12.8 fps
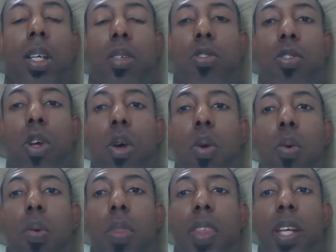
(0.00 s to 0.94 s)

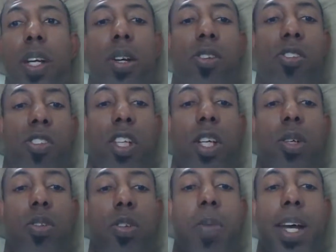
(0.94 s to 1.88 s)
So there are
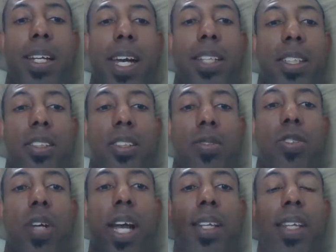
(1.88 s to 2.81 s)
cells in my digestive
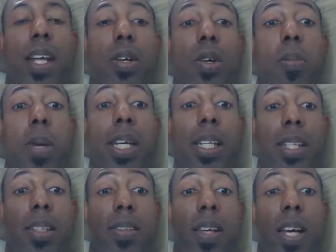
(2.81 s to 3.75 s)
tract that are going to make
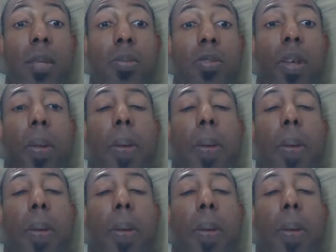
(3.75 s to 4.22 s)
enzymes